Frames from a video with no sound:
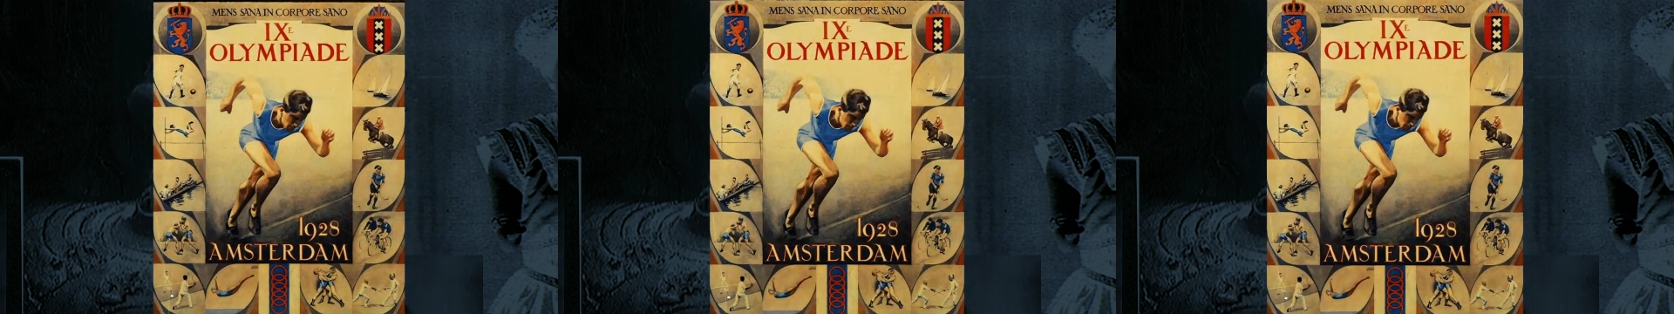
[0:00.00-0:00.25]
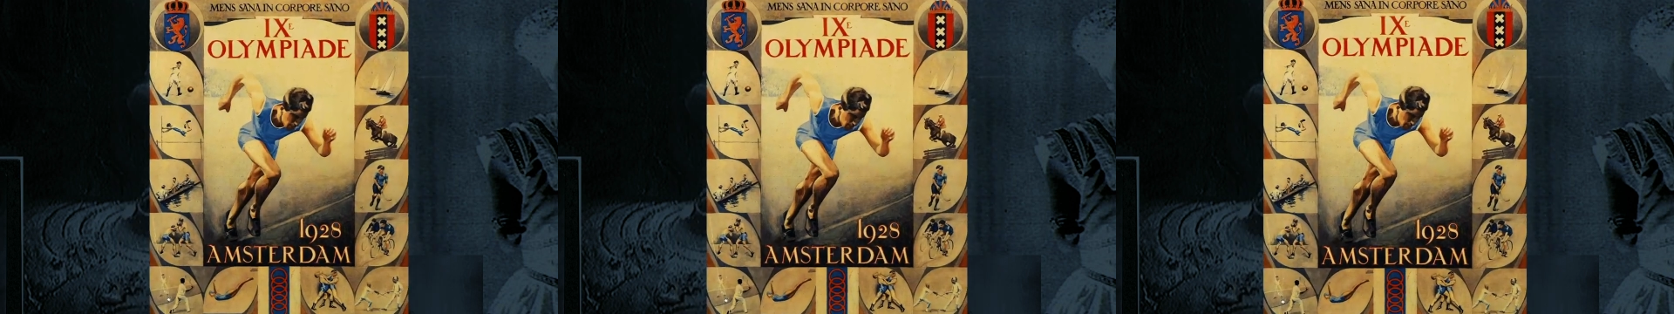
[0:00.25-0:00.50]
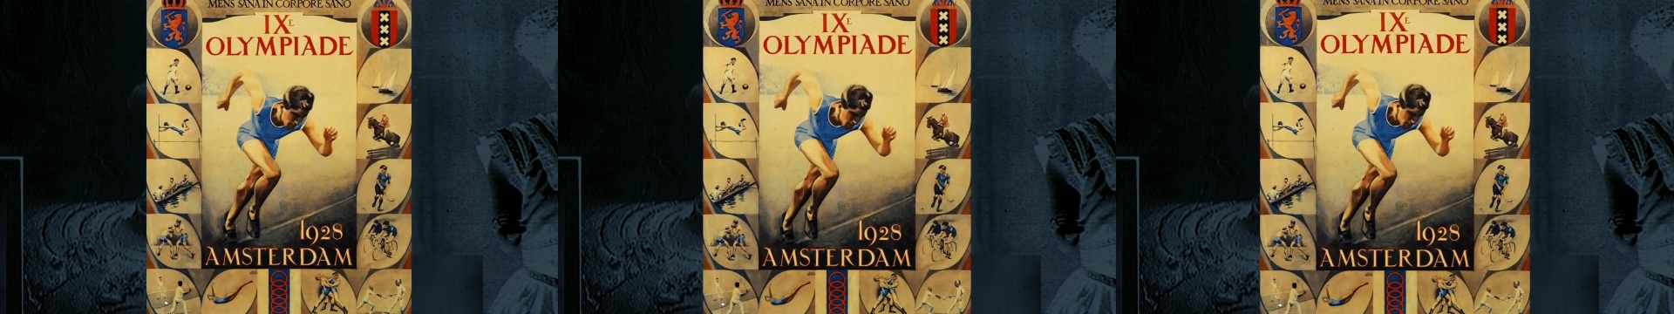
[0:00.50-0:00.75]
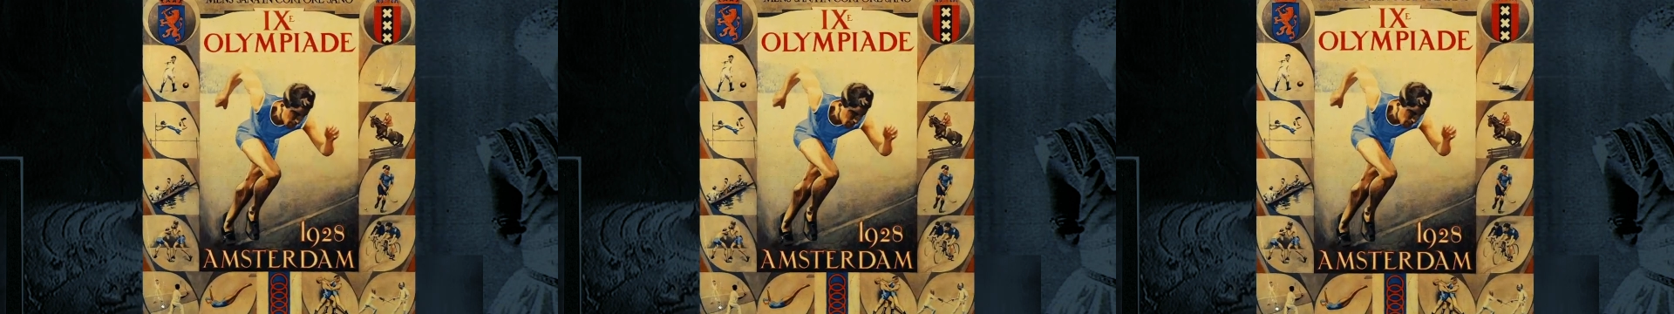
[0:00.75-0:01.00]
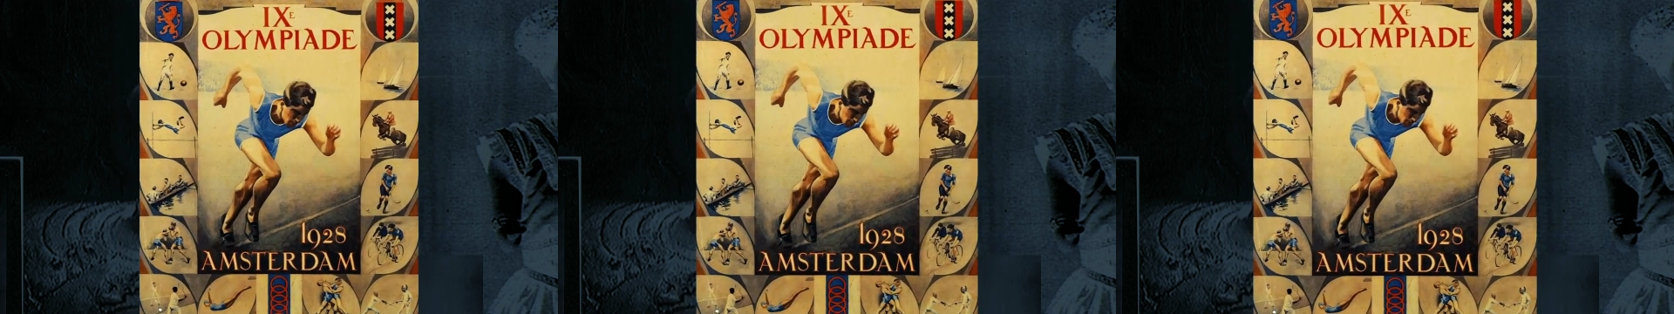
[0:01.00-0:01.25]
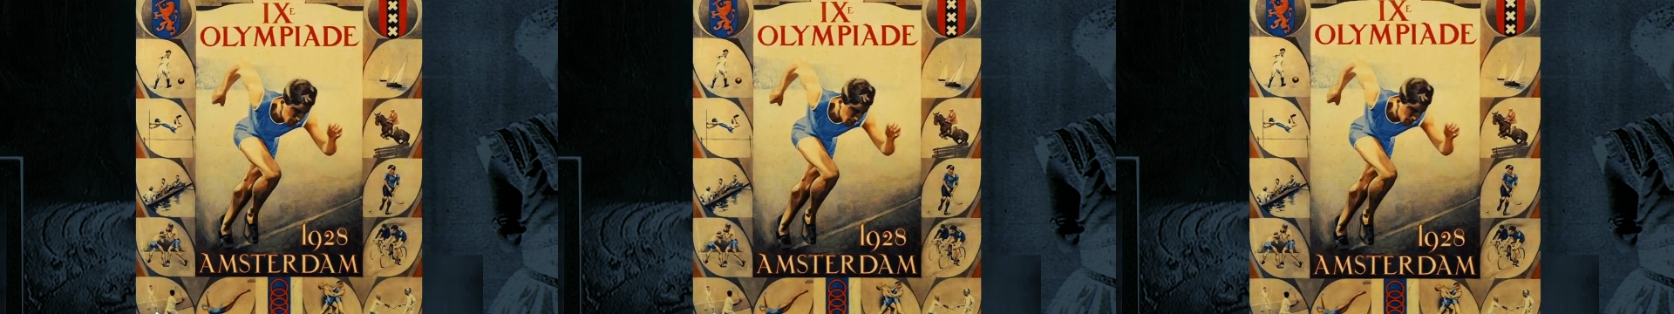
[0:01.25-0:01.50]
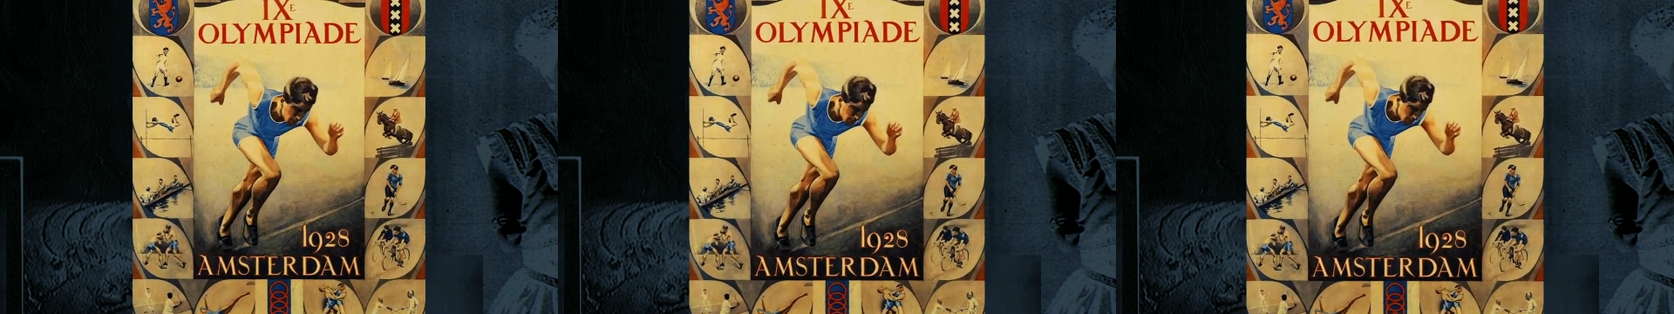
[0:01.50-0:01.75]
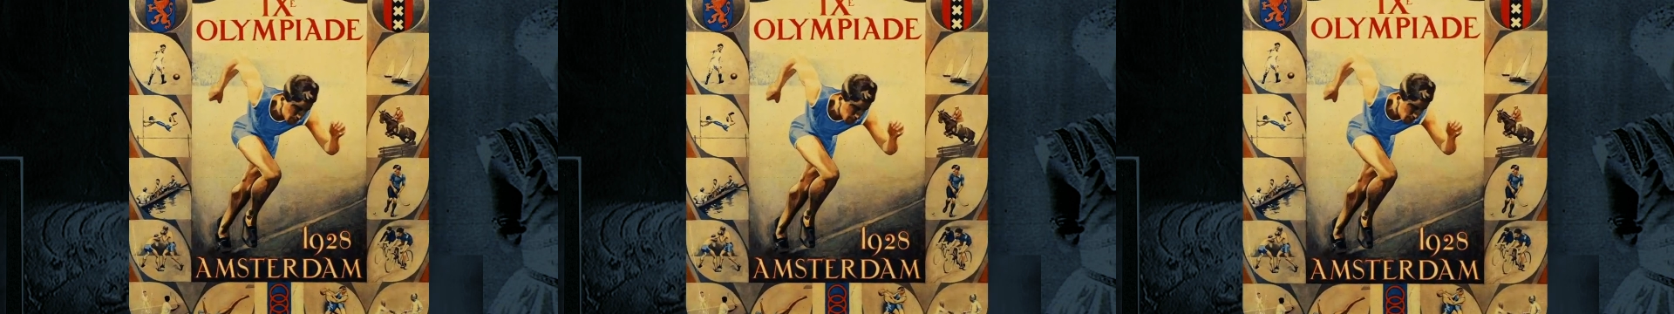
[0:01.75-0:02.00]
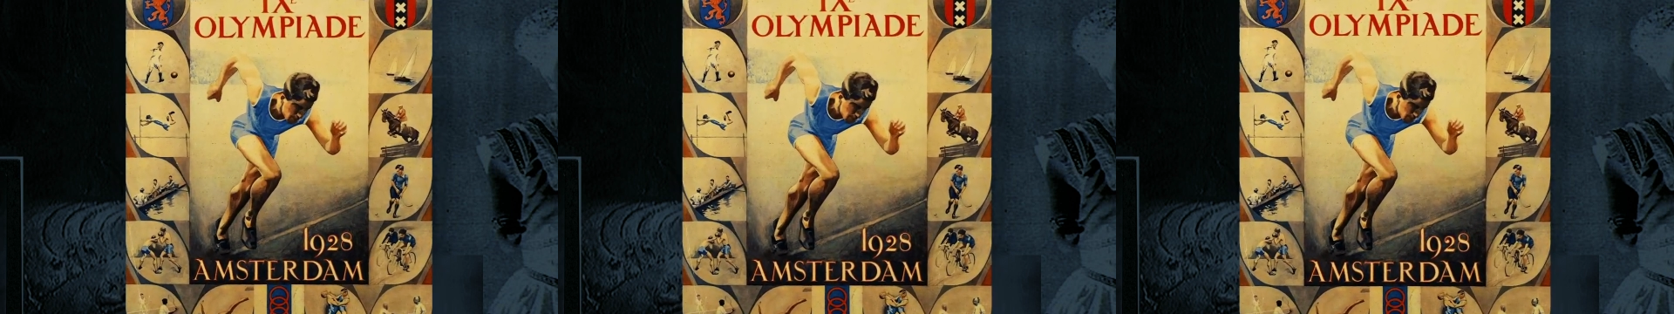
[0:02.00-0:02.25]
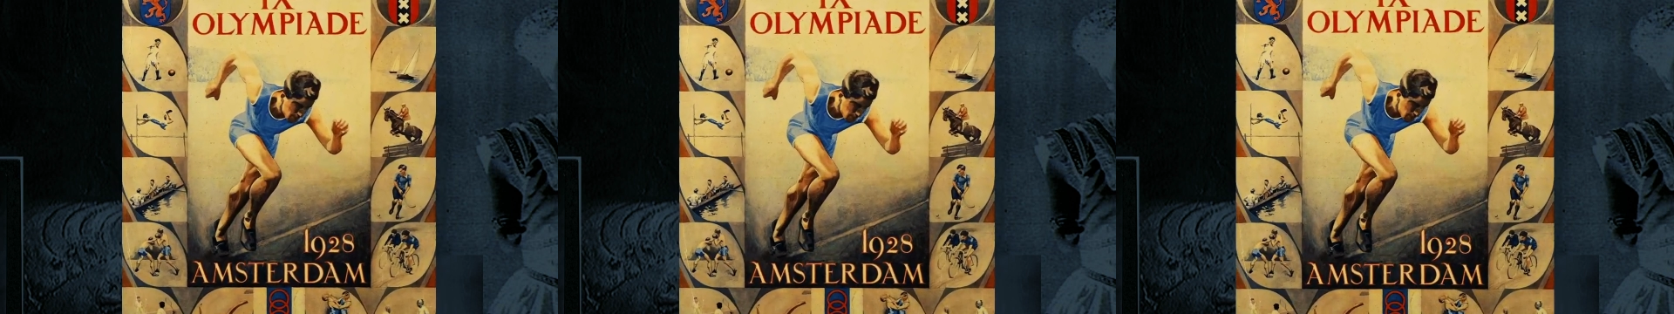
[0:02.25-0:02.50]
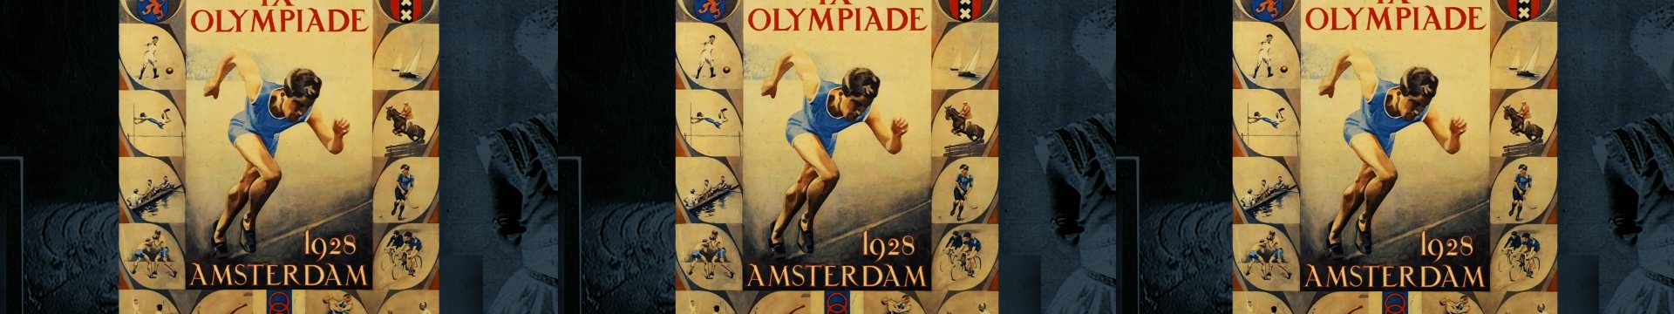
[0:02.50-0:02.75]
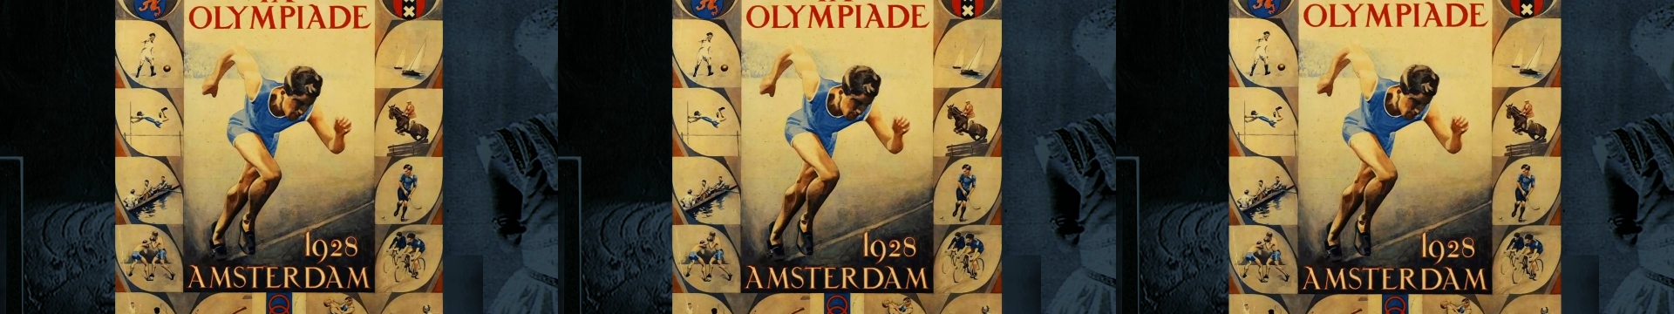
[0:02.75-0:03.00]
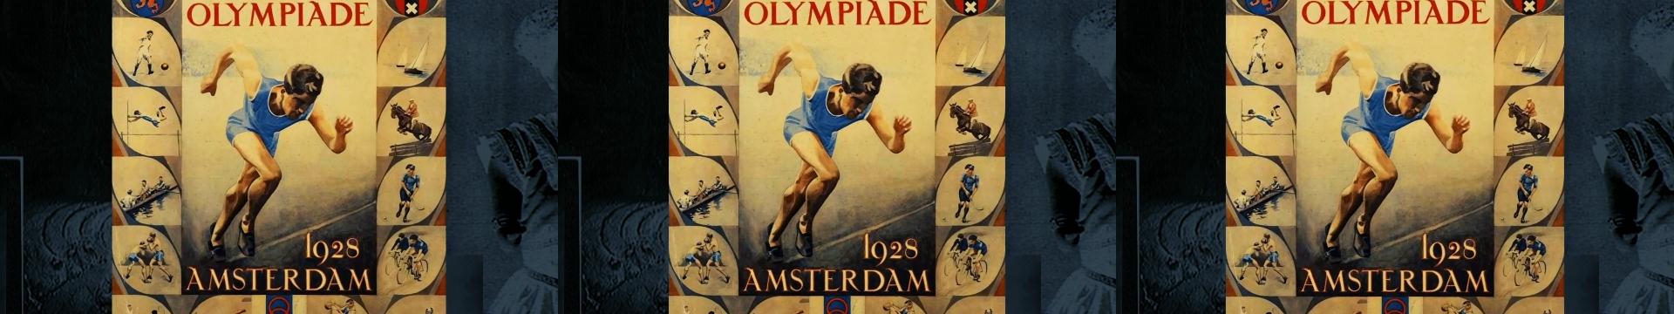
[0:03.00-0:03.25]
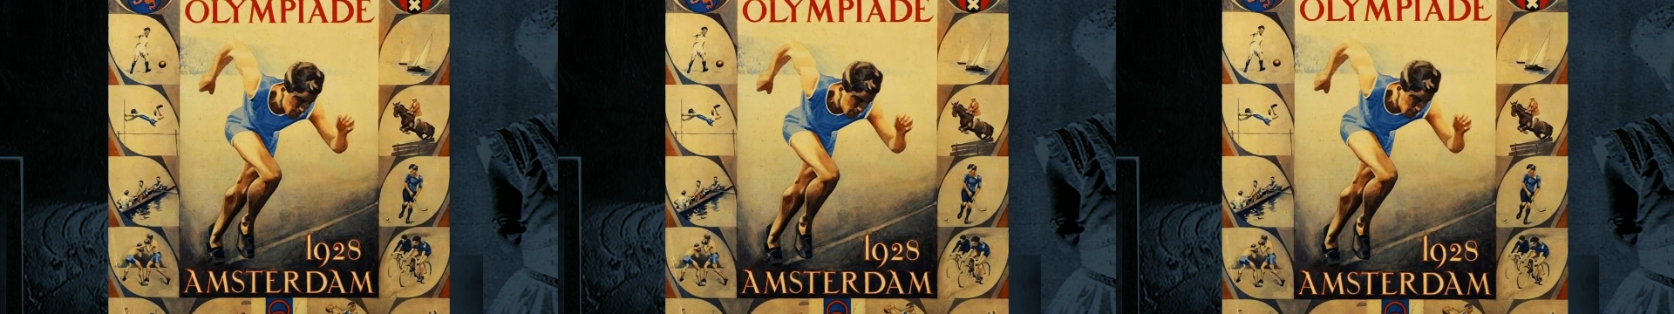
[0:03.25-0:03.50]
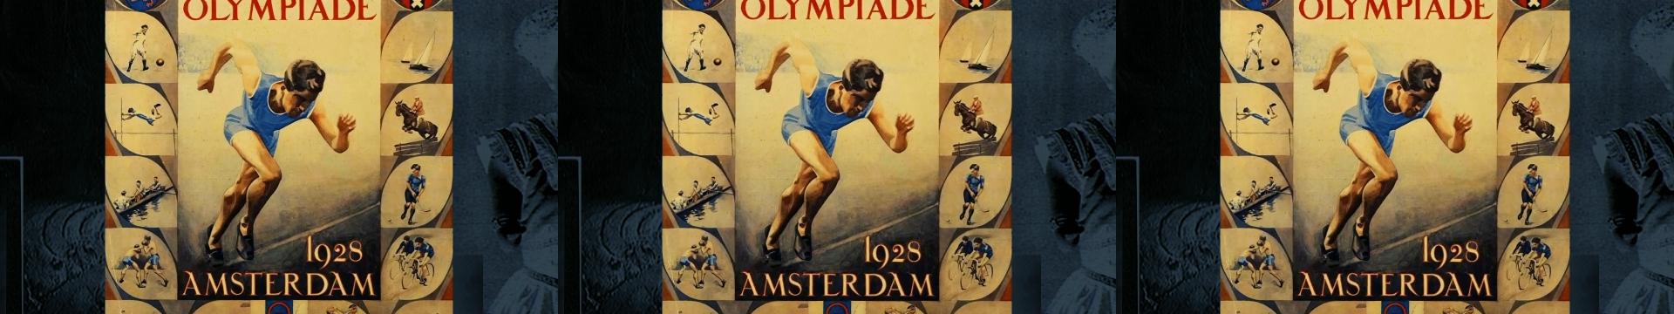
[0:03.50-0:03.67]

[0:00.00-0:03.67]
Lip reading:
[unreadable: no face in view]